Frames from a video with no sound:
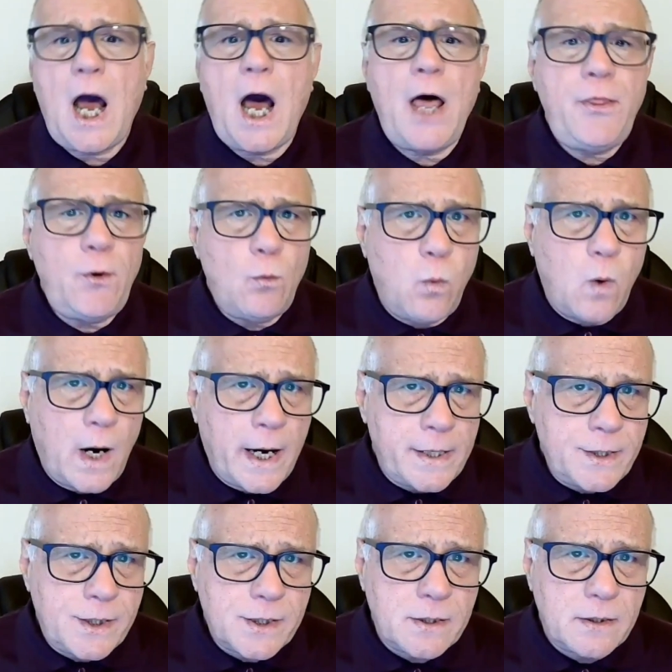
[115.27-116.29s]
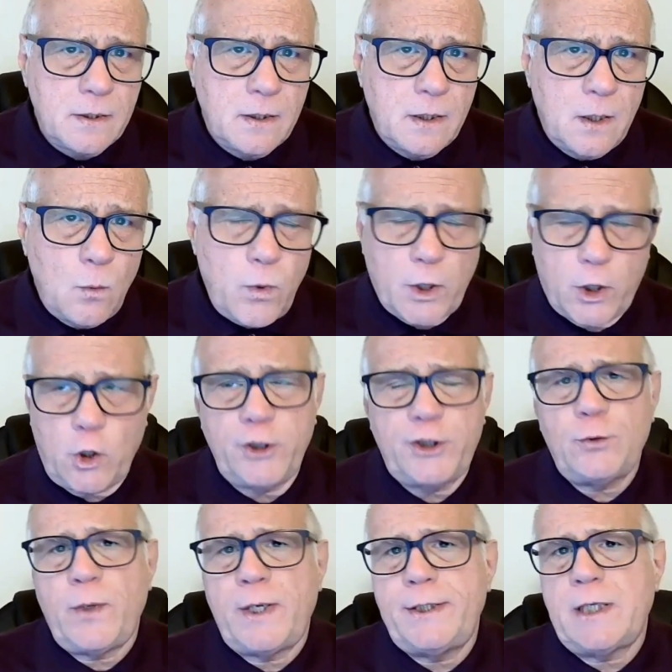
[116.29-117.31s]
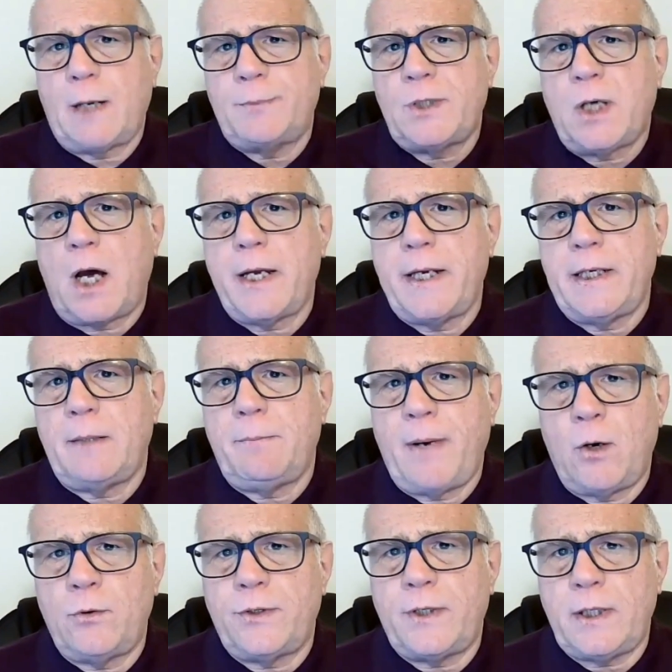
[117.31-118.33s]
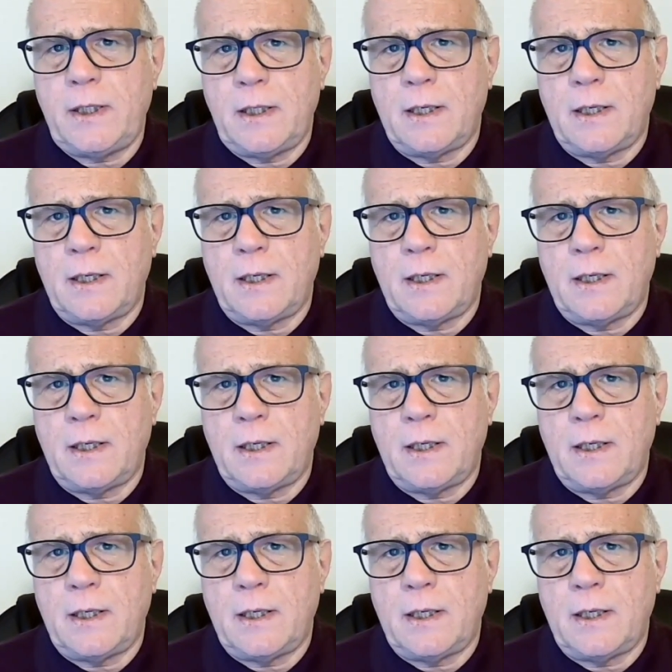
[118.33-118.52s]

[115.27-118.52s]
Otherwise, we're going to end up talking about